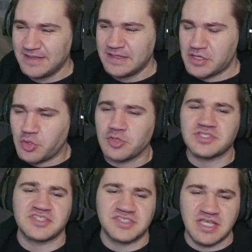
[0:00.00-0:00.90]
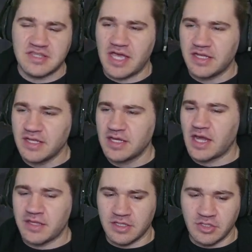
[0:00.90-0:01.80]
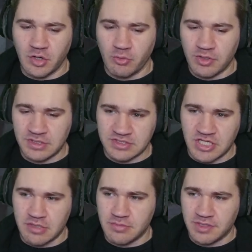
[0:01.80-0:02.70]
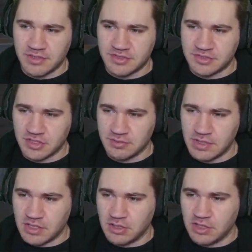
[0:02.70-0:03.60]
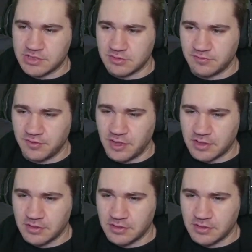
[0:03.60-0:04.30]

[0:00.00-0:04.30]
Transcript: Of course I say that. And then you know what? In 10 minutes it's gonna be a clusterfuck.